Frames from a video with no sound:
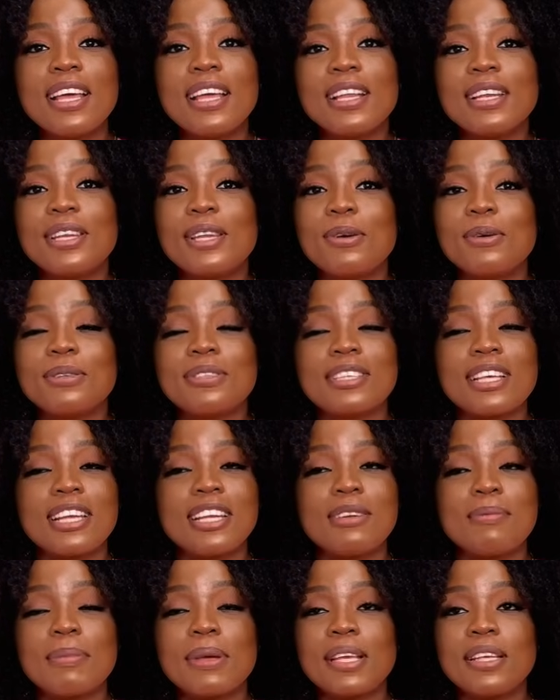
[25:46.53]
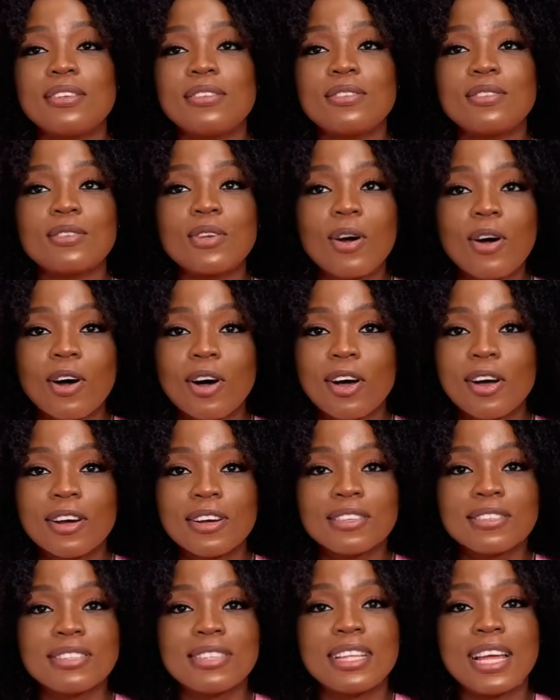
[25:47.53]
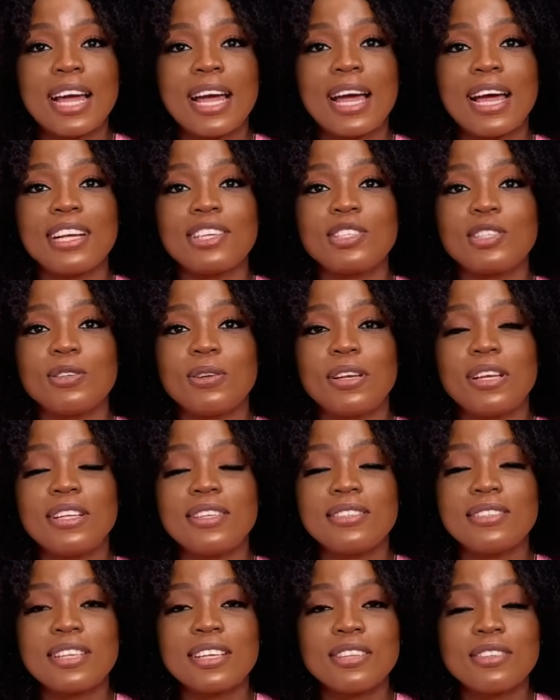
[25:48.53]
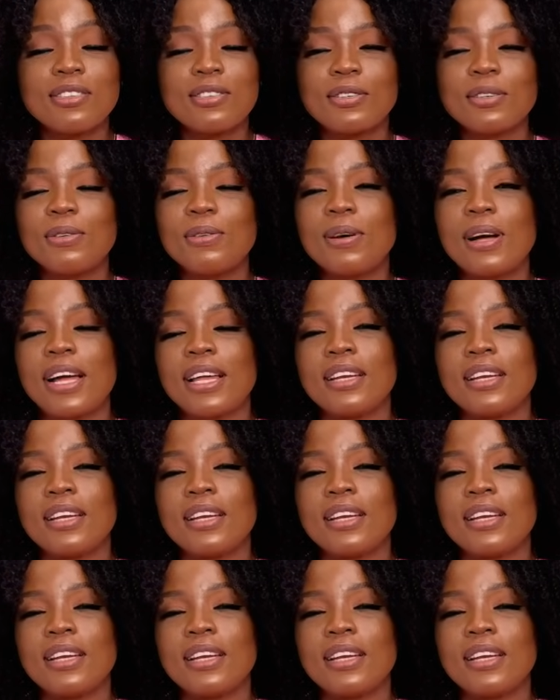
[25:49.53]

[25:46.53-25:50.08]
They will send me songs that I should listen to,